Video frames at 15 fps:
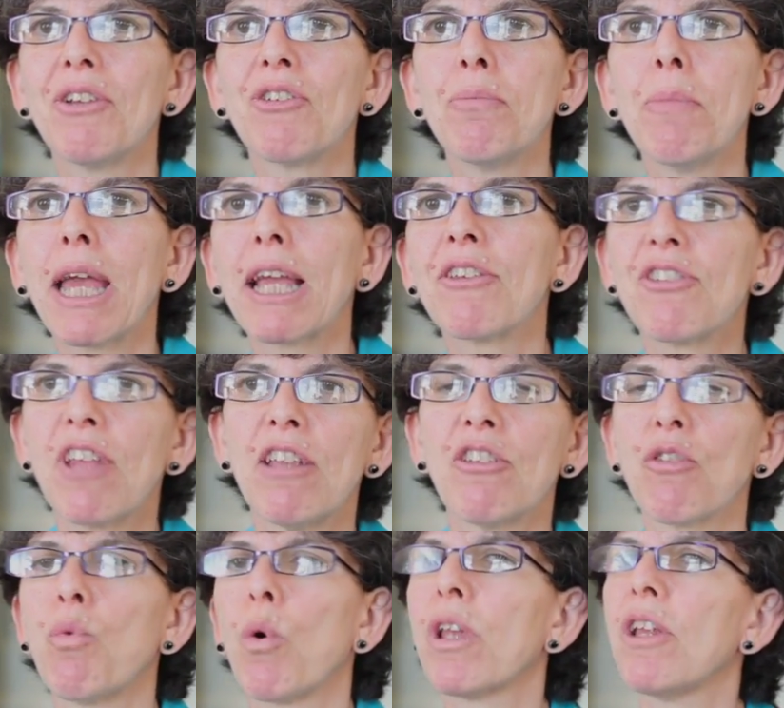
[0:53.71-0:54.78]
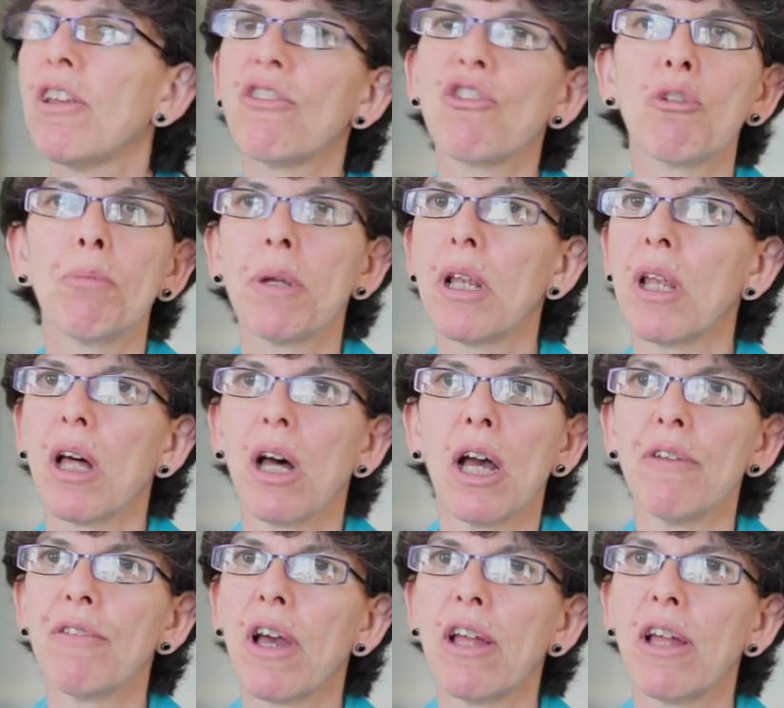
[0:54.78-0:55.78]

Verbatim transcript: to make sense of what it is to be alive